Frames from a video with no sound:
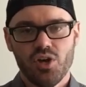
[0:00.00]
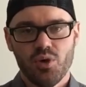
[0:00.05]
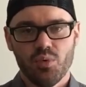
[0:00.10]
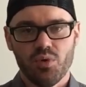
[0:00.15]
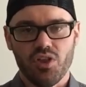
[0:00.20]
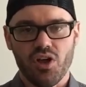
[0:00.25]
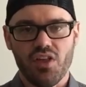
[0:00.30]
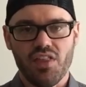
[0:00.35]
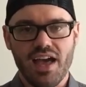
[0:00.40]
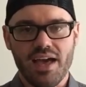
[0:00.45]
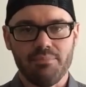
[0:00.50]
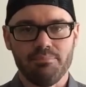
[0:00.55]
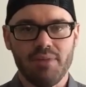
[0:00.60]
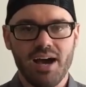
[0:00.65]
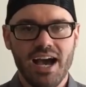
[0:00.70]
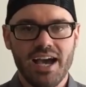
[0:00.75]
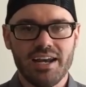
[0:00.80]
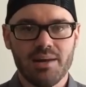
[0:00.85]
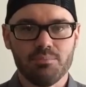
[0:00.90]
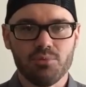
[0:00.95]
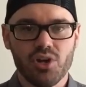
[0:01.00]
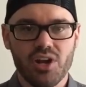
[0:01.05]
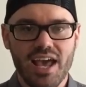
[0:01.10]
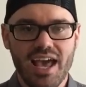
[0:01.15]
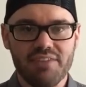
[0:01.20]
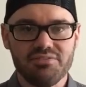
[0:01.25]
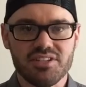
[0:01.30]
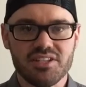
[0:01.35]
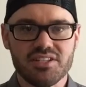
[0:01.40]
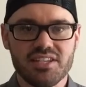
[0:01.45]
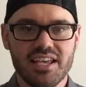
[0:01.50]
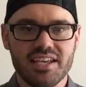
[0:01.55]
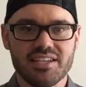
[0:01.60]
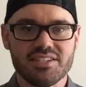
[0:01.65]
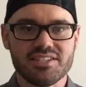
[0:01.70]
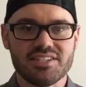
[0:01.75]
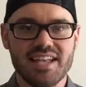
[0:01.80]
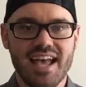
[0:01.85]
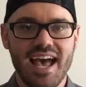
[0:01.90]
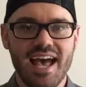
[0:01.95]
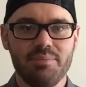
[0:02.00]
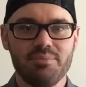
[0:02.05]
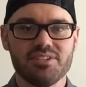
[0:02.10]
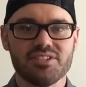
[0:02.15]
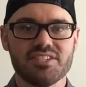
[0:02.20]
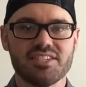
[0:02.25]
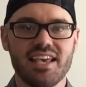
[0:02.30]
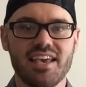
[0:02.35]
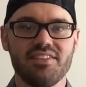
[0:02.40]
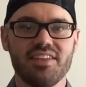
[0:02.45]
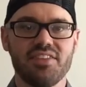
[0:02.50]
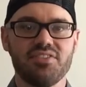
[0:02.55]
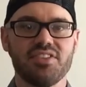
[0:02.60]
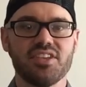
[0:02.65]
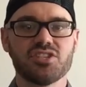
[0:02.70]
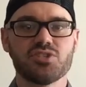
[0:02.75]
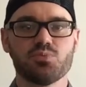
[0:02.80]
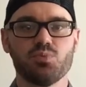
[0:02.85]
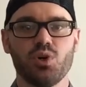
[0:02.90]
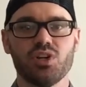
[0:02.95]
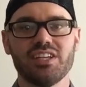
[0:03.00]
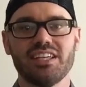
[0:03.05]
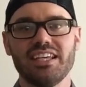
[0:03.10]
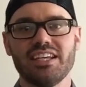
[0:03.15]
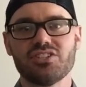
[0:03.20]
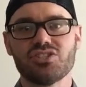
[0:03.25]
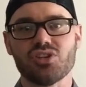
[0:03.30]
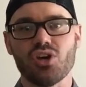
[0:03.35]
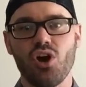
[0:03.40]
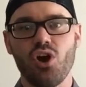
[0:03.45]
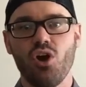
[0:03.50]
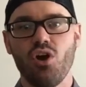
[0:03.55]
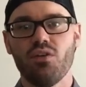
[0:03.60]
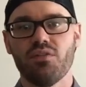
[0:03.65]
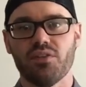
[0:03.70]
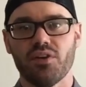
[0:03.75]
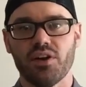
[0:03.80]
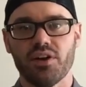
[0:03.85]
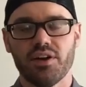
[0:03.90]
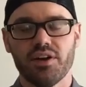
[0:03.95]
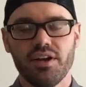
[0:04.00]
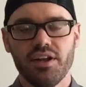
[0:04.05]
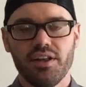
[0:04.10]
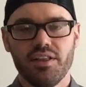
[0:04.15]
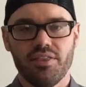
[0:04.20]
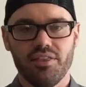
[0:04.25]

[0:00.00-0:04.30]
With all that in mind, I'm going to have to take a stab and say that this one gets over